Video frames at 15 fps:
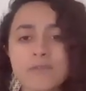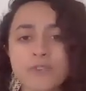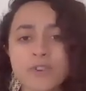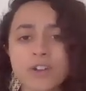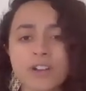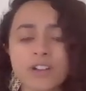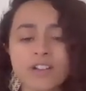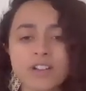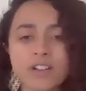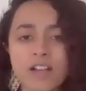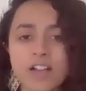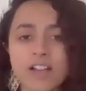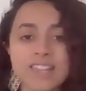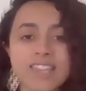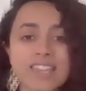for
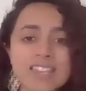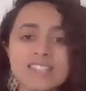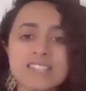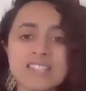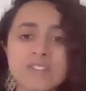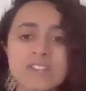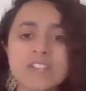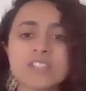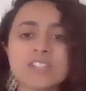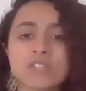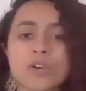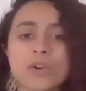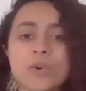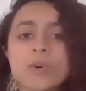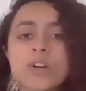kids even.
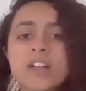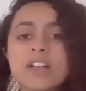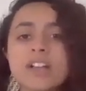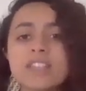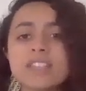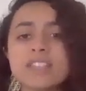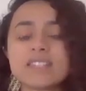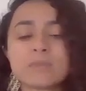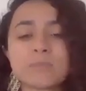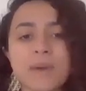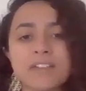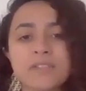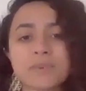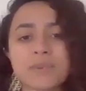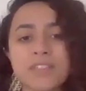So this is
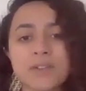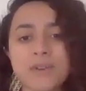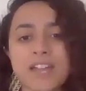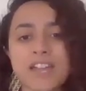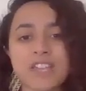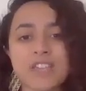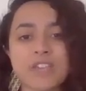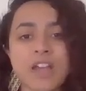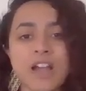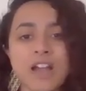why it's really great.